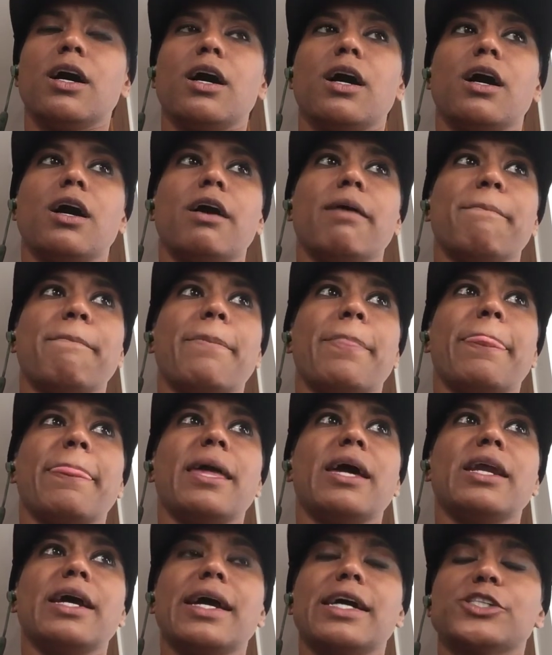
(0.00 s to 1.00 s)
And
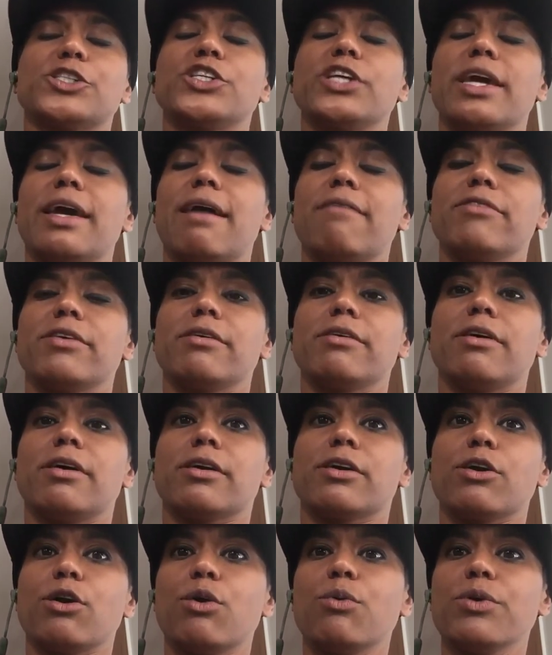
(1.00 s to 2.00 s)
I actually have
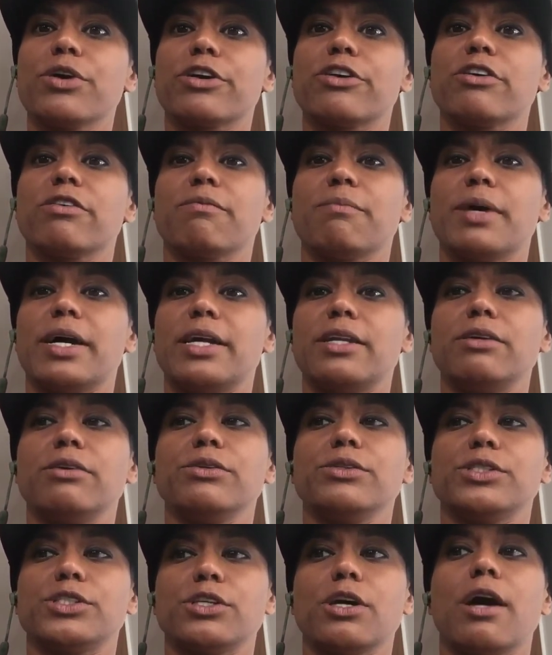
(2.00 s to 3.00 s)
a coworker of mine
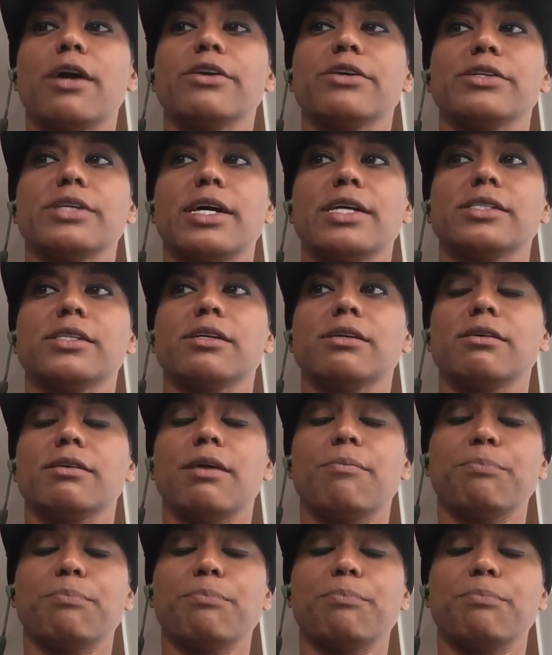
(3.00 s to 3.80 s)
whose daughter has